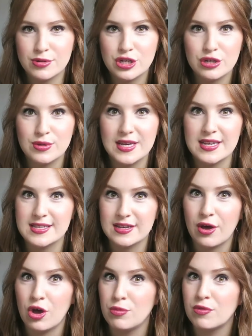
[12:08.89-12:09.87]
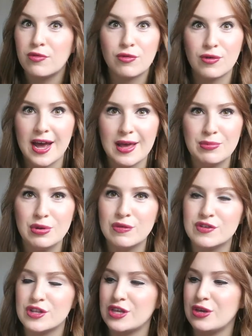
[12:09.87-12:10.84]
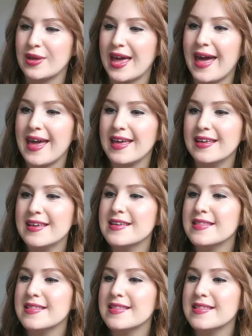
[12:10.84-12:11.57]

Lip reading: 2 years ago before I moved to the UK.